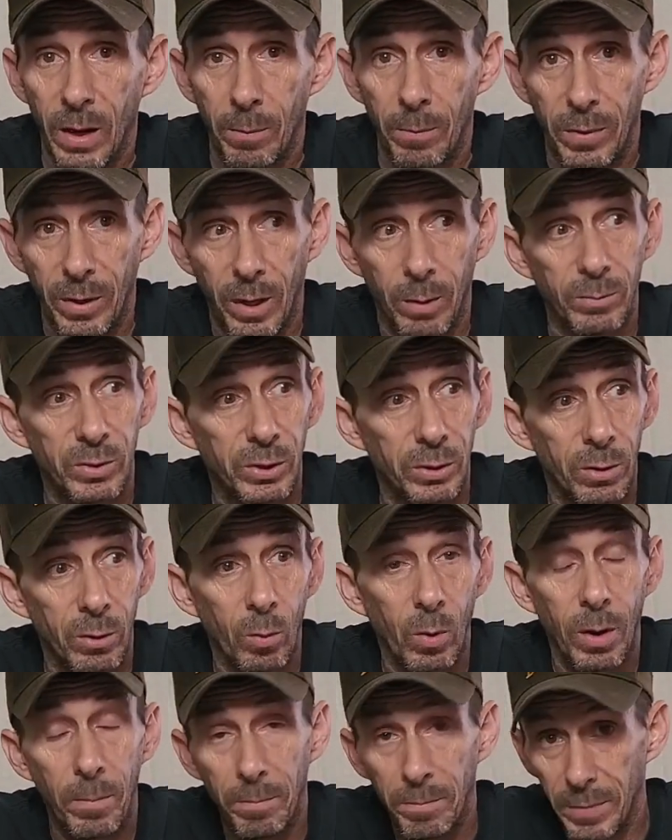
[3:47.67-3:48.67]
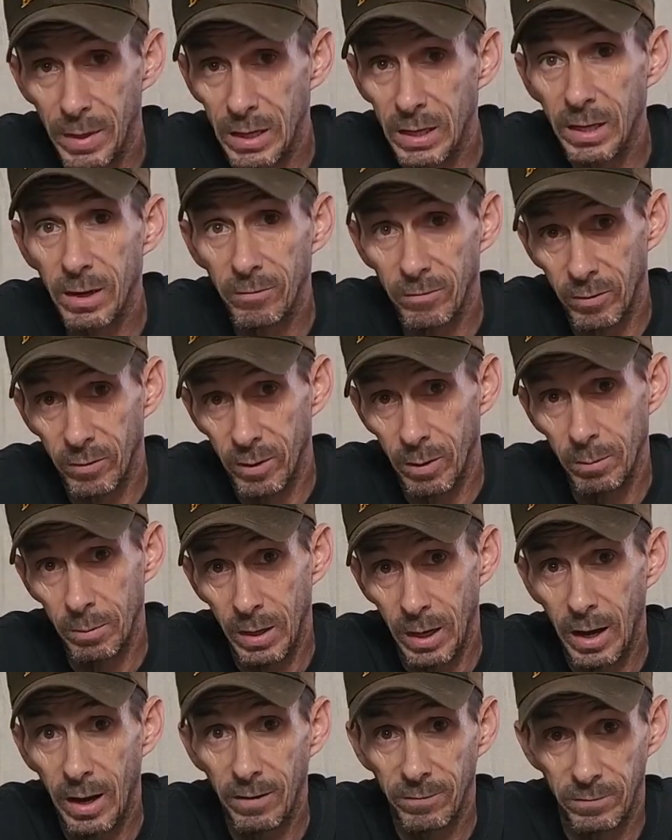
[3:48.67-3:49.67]
But I'm sure what many of them
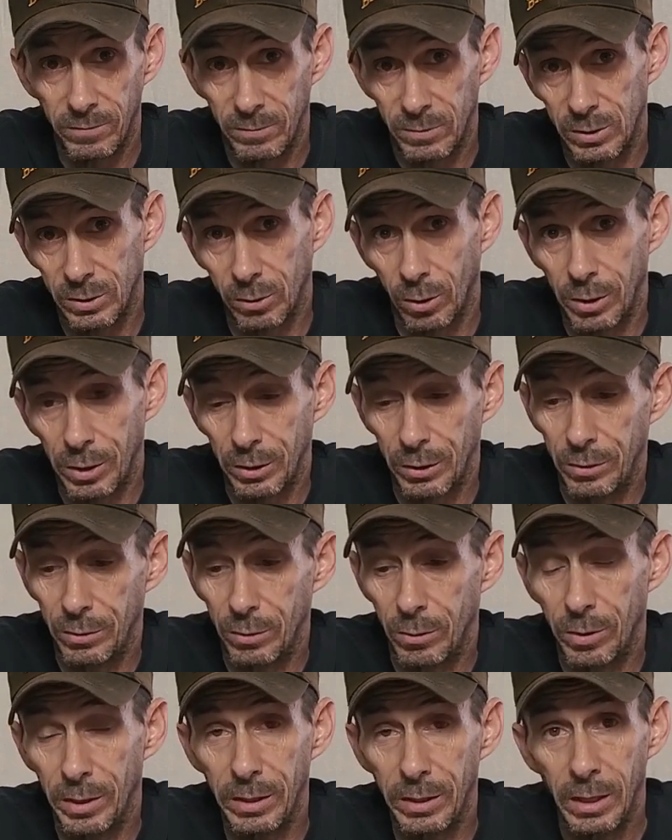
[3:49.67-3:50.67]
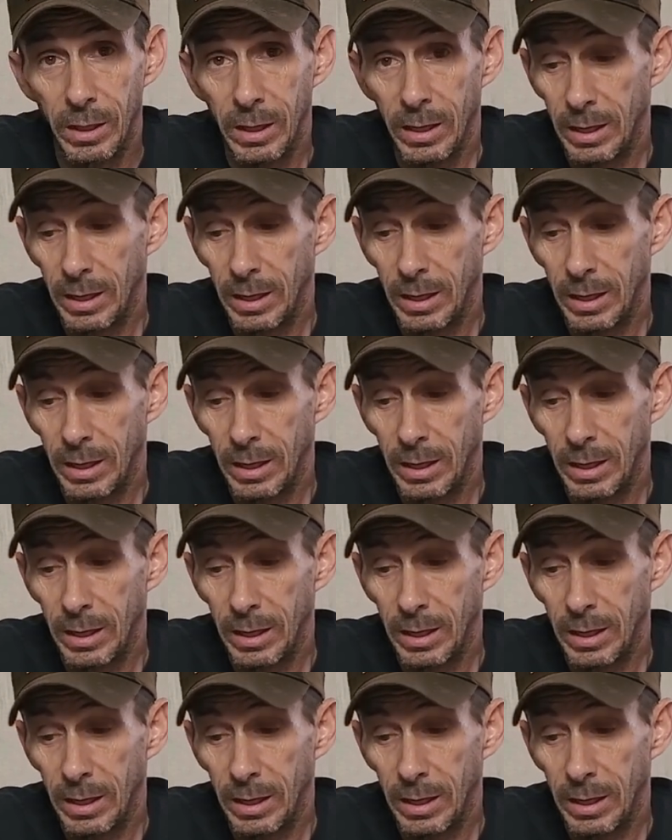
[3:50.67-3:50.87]
have started doing